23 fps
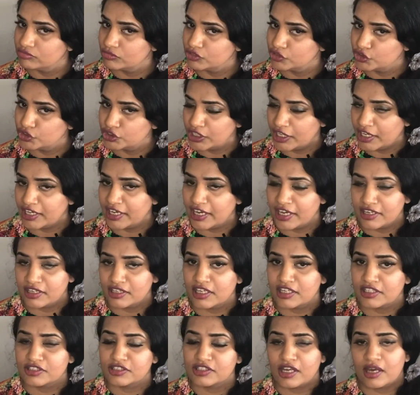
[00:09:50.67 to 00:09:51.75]
take any
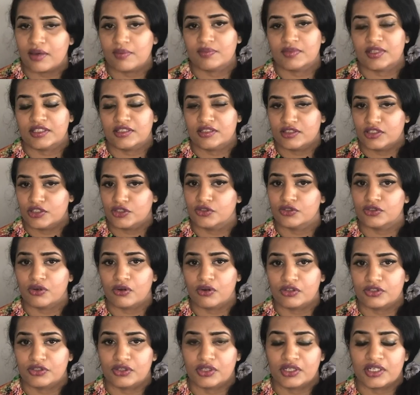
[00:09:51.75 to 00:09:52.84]
exam, this should
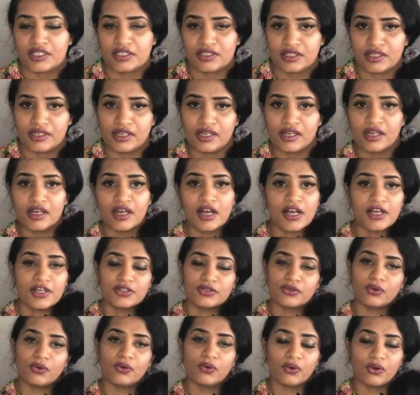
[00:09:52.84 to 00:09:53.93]
also consider.
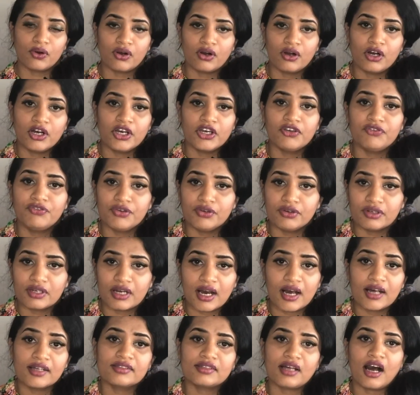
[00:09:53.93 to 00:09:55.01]
So if you
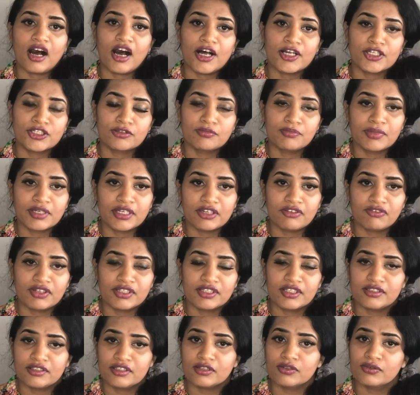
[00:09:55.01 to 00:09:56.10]
guys ask me whether
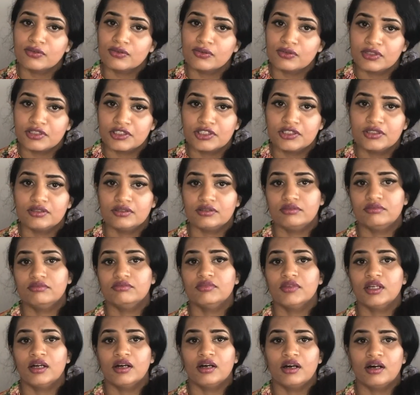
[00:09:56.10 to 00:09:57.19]
it's a good
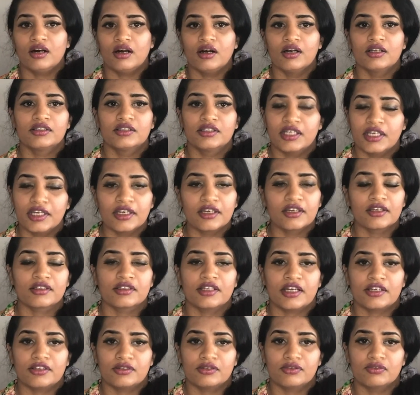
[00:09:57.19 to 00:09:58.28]
thing
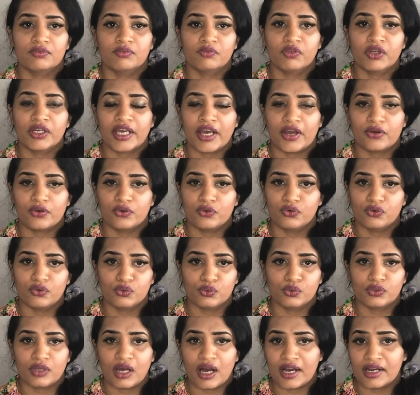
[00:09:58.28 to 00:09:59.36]
that we can do
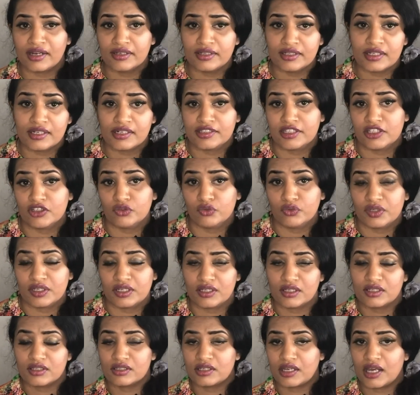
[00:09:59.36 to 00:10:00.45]
IELTS
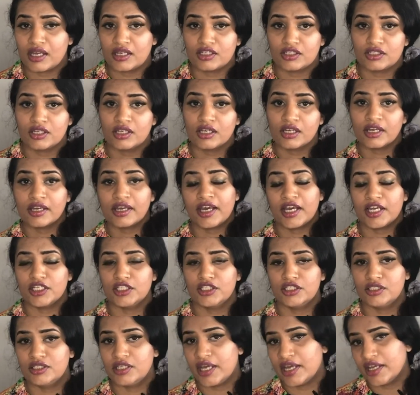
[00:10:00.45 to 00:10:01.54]
first and
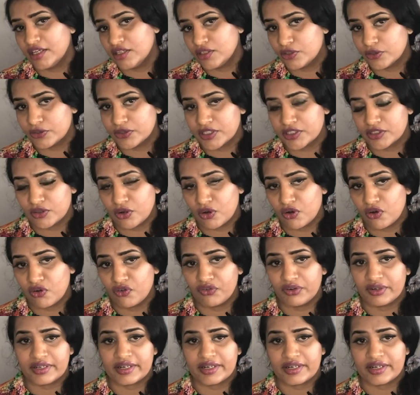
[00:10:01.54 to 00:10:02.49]
then do the TOEFL